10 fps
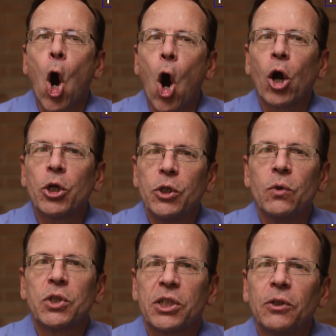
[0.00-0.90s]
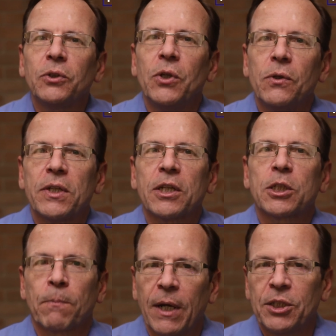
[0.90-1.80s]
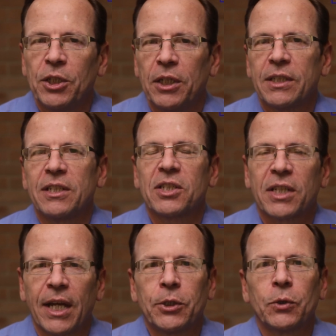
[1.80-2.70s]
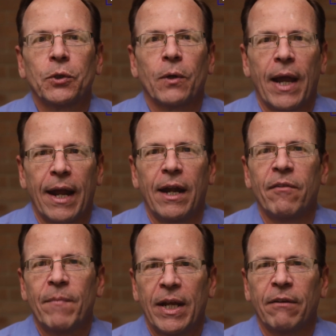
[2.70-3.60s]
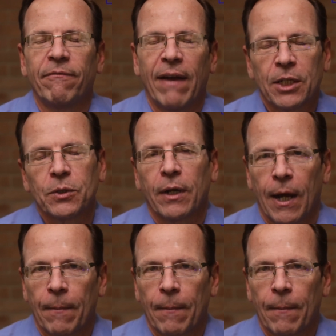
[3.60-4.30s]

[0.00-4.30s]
Are you still using spreadsheets to schedule your additive manufacturing